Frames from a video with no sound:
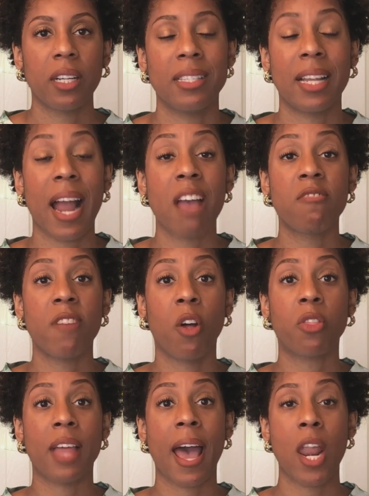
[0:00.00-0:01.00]
And I
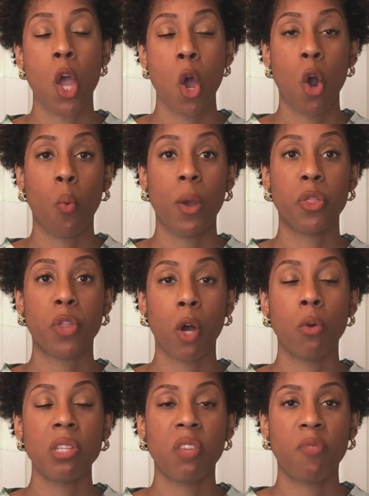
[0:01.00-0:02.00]
felt that with
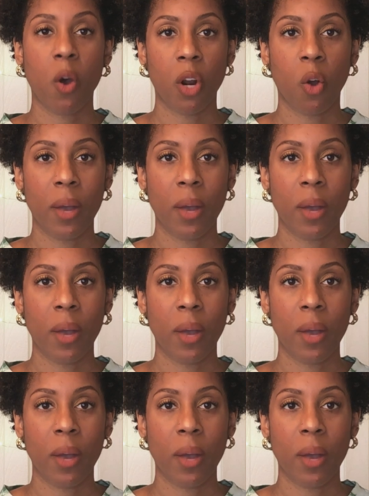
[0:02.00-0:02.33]
those photo